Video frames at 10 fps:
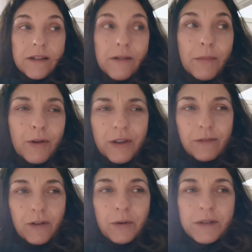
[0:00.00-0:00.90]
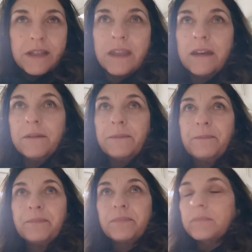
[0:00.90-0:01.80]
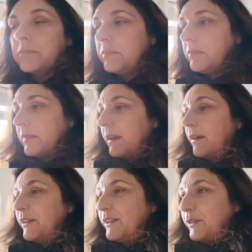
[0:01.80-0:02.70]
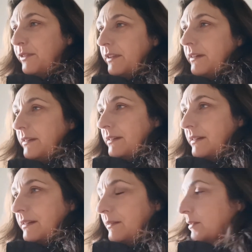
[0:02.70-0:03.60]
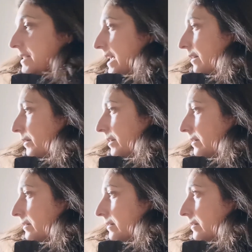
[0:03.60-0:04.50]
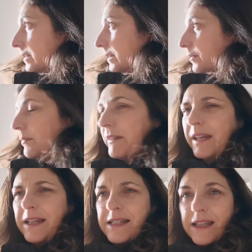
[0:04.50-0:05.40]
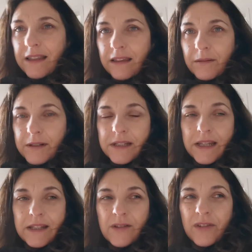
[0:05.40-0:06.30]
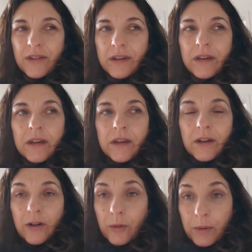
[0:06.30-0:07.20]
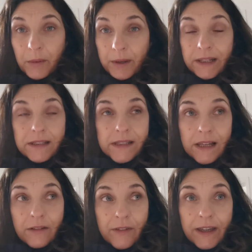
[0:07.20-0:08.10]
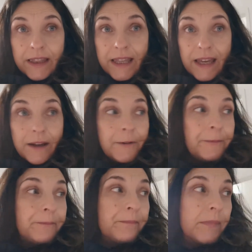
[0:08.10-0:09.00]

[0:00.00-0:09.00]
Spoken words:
So I'm looking forward to that. Only another, what date are we on? I think we're on the 19th, aren't we, today? So another couple of weeks until I find that out.